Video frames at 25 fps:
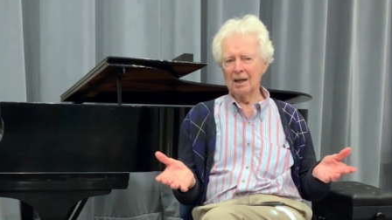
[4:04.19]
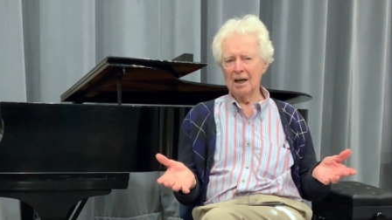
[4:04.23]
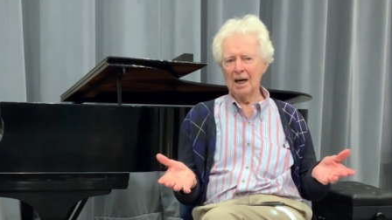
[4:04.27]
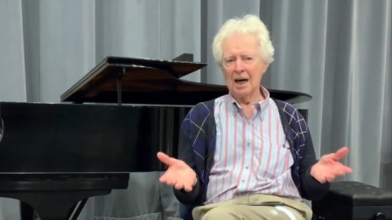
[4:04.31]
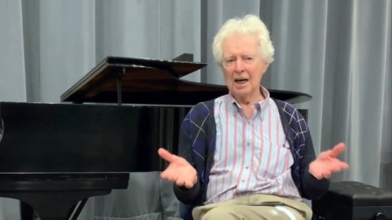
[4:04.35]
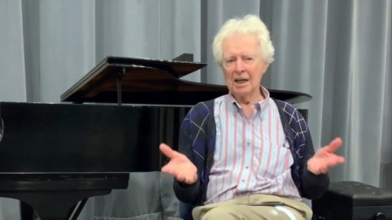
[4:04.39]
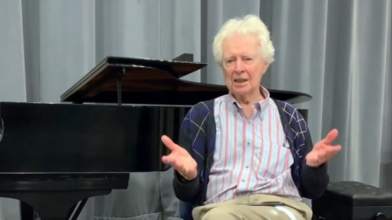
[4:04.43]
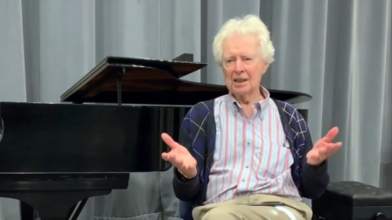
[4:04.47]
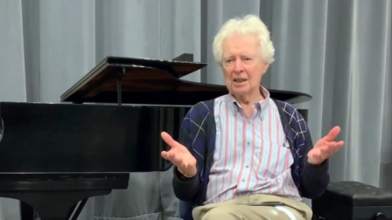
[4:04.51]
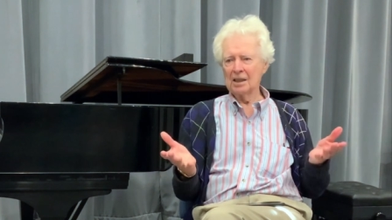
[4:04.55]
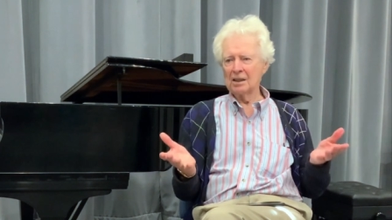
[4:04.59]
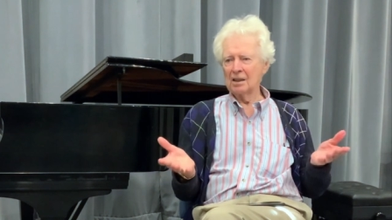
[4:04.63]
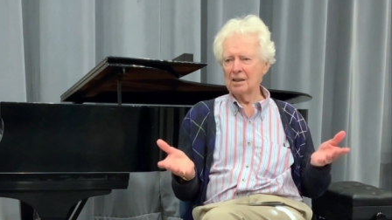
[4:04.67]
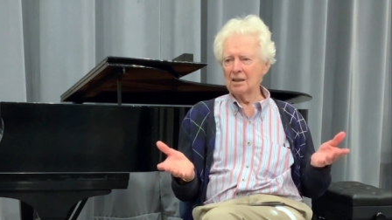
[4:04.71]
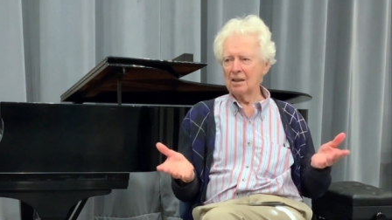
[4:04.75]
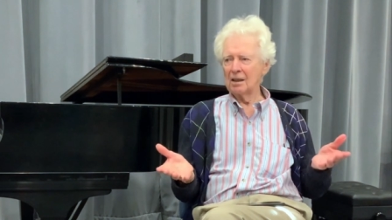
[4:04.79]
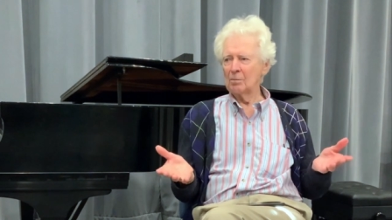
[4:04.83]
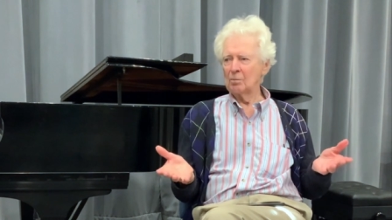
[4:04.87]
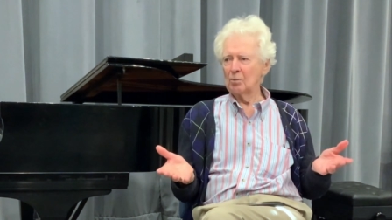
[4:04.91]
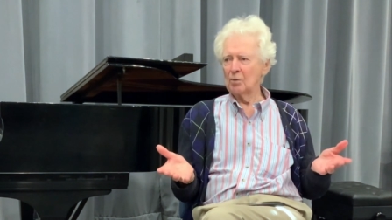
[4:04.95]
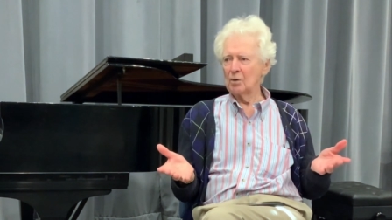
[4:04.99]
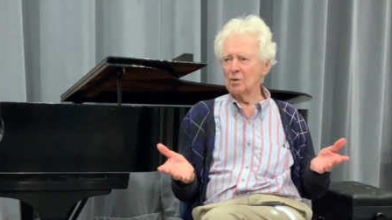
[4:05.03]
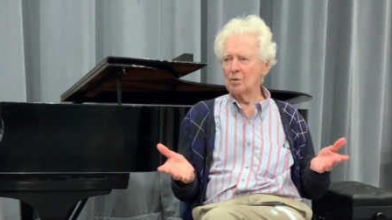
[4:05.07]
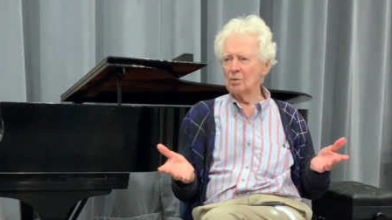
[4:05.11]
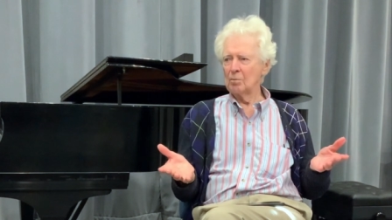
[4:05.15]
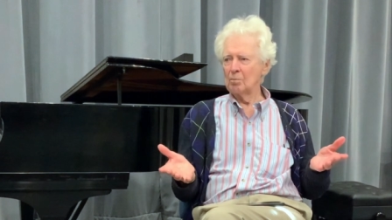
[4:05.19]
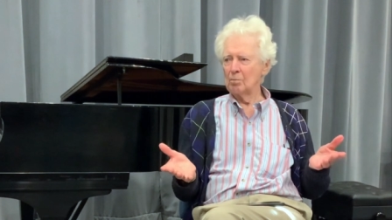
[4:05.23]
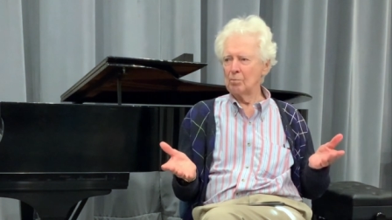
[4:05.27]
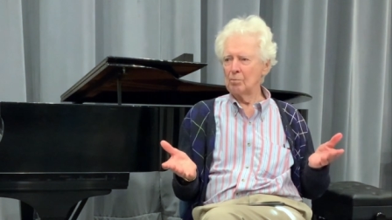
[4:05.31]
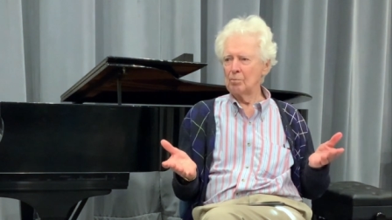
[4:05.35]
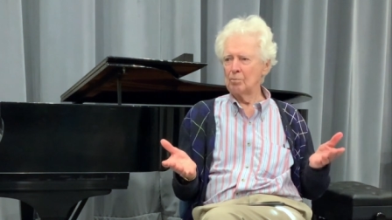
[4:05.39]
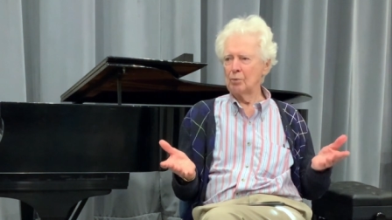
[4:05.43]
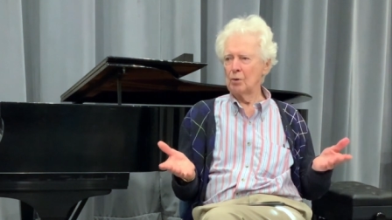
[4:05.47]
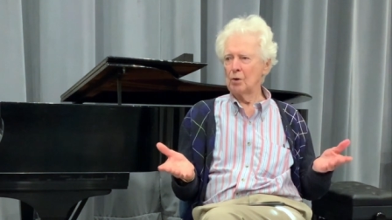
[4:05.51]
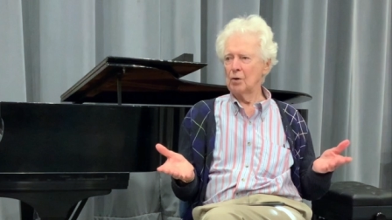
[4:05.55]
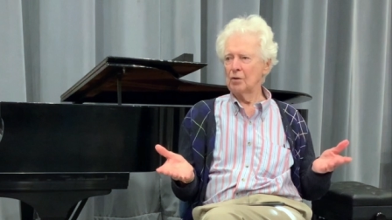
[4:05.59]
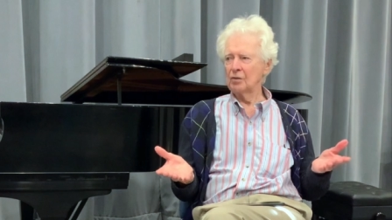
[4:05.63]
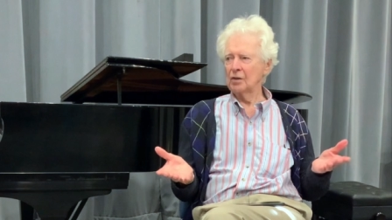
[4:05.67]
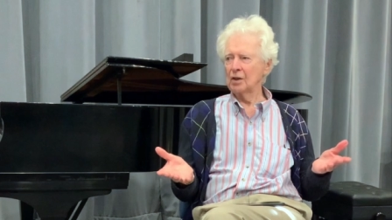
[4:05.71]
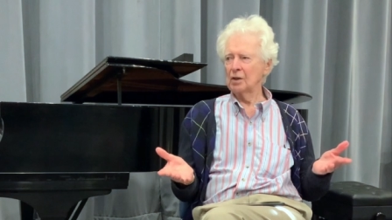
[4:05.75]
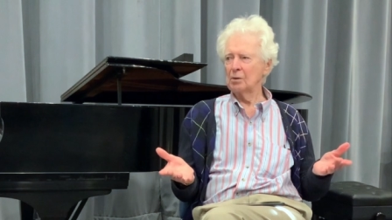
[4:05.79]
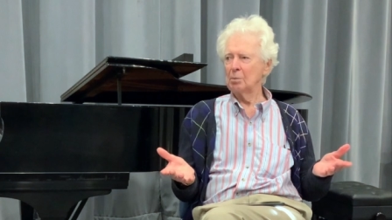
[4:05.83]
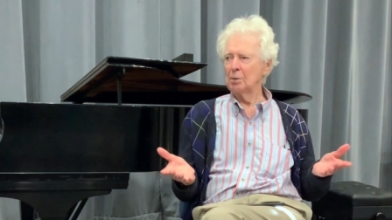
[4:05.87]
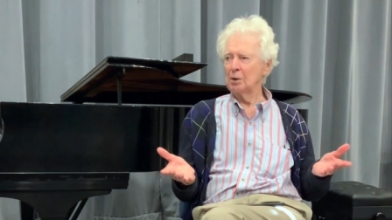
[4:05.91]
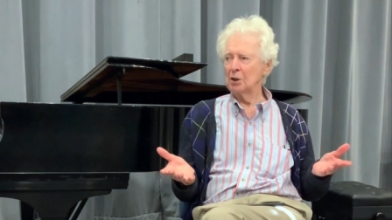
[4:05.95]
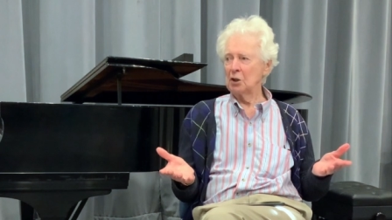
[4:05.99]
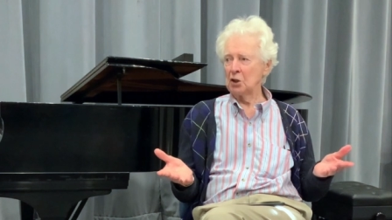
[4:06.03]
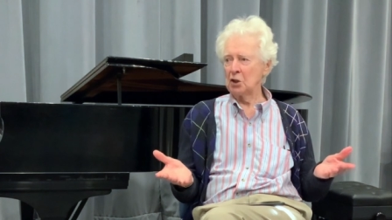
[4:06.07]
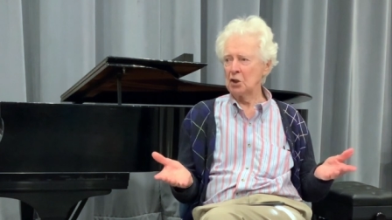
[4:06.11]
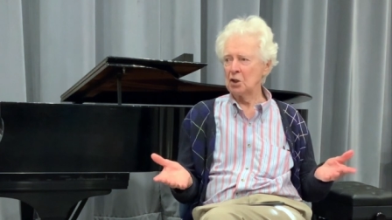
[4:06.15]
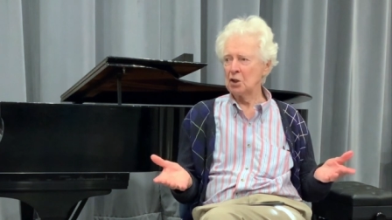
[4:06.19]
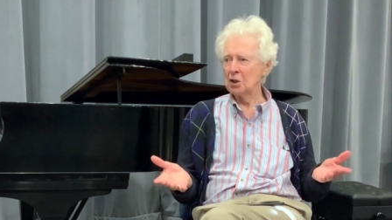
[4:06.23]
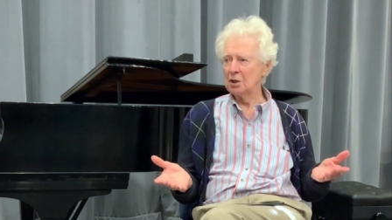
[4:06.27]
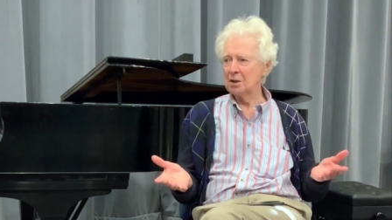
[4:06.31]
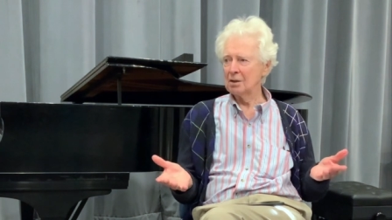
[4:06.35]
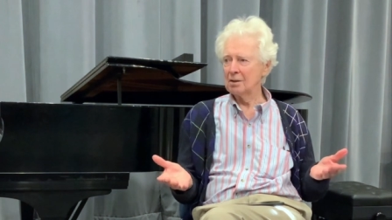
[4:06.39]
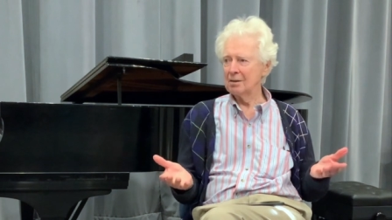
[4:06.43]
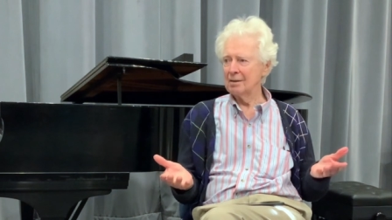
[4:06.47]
I ended up with perfect pitch.